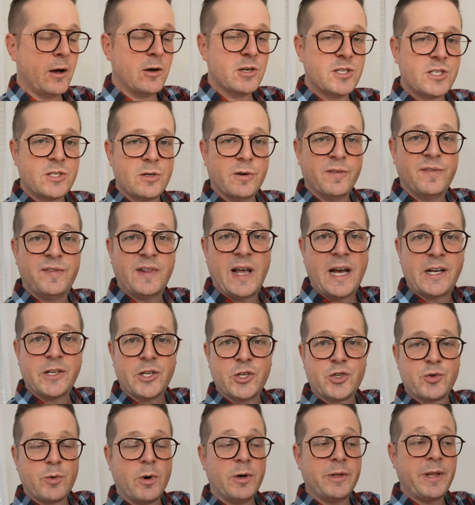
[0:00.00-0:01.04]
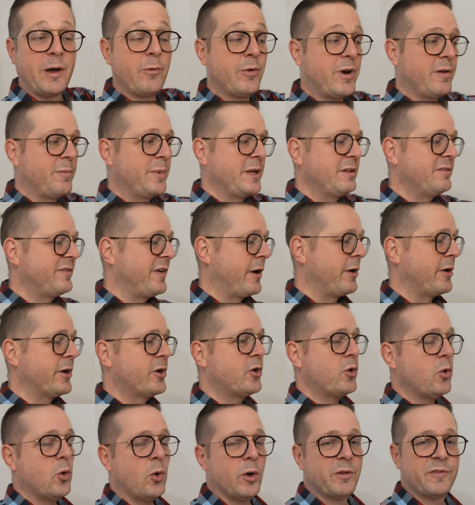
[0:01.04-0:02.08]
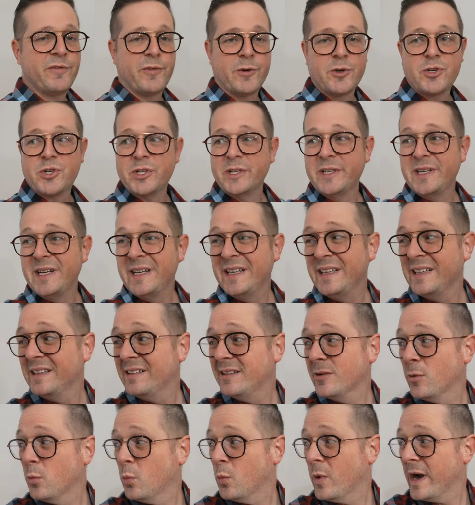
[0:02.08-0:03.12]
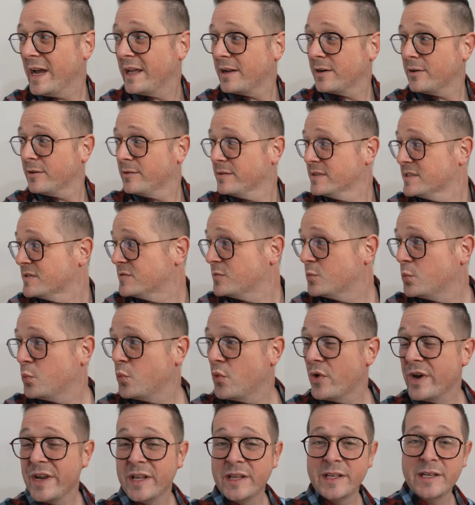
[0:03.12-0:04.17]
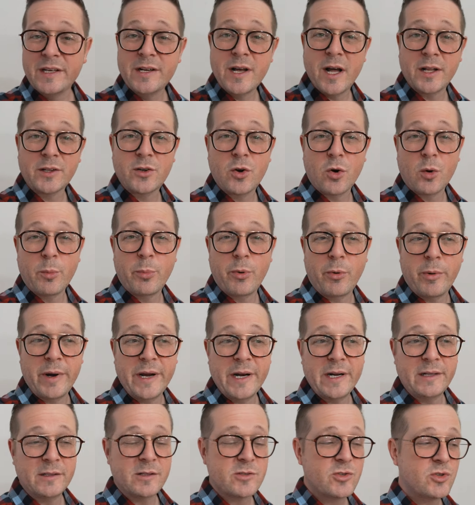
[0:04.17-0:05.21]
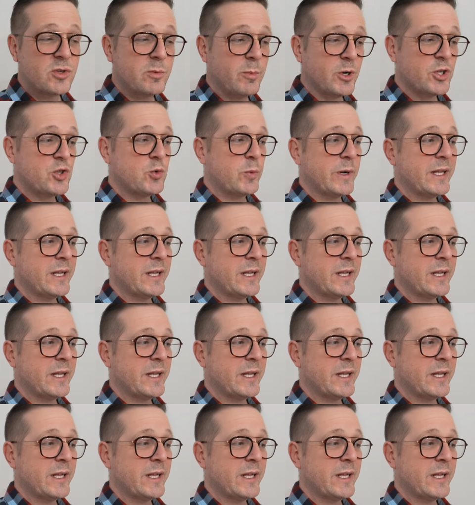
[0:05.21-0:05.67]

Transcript: also fly the drone. That would have been very cool. Unfortunately, the weather is really not cooperating. There's too much